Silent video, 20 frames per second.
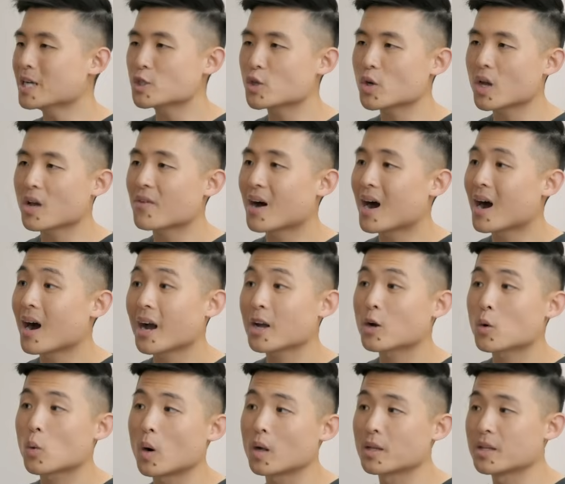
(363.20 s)
sure you have high
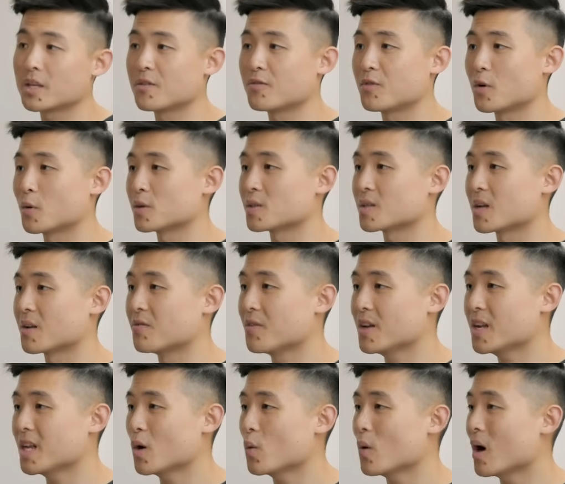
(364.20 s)
quality photos and
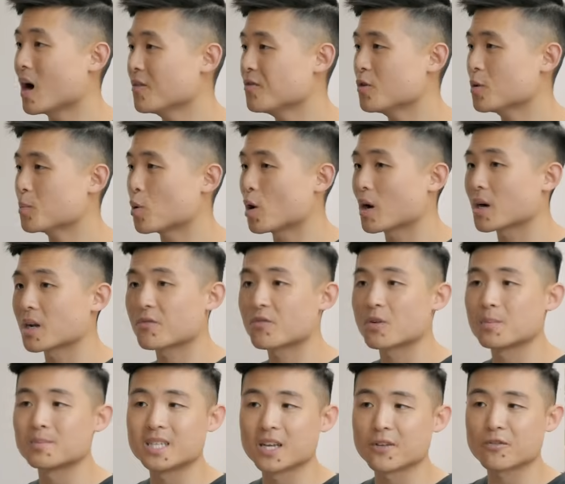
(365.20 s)
video of your product
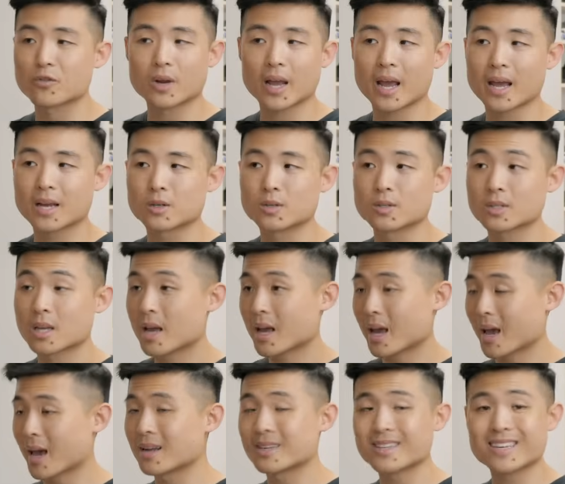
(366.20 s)
from different angles
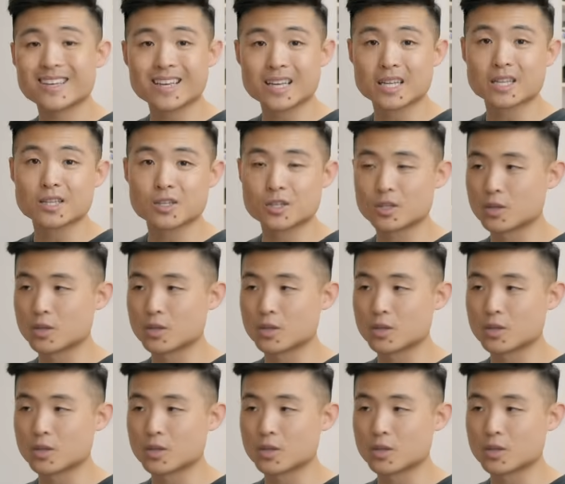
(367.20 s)
and in